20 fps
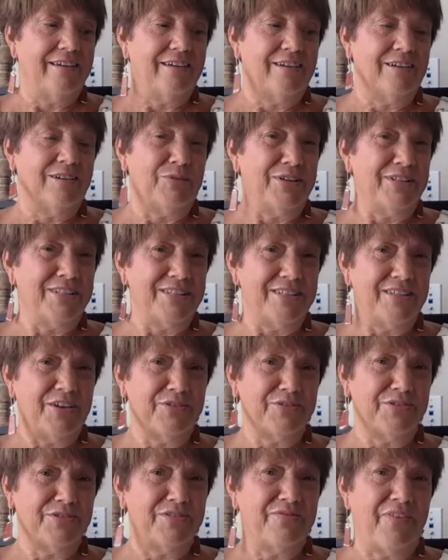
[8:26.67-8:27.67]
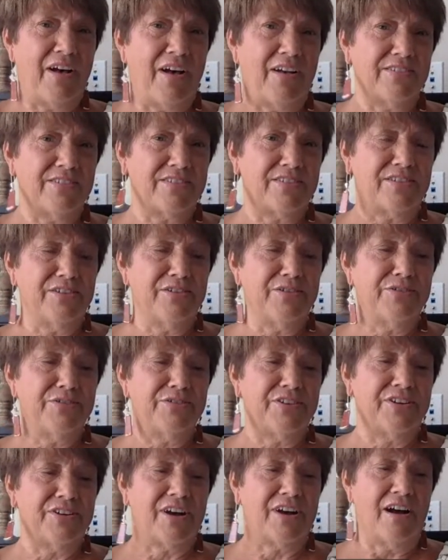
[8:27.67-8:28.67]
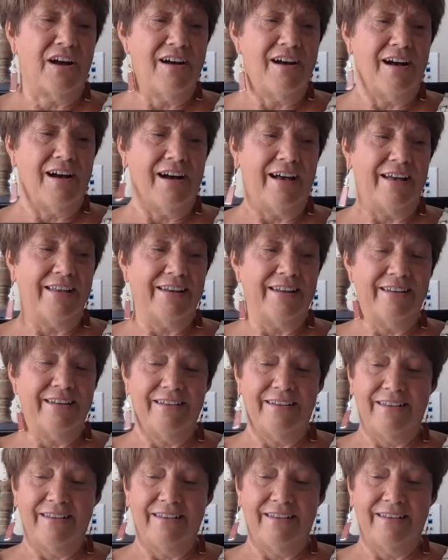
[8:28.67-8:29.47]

Once those false glues are gone,